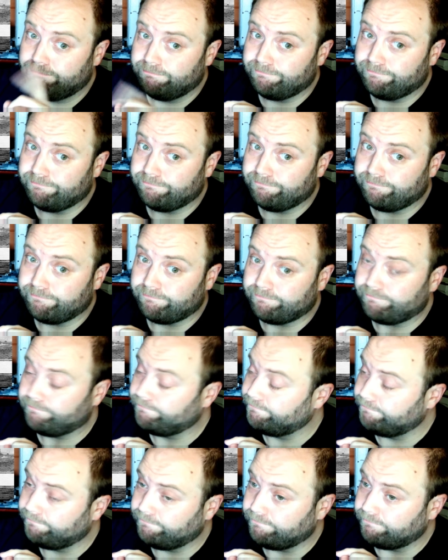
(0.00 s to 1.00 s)

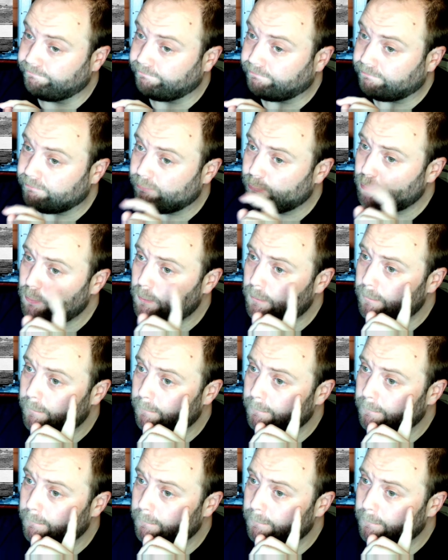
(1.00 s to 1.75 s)
Nothing is said.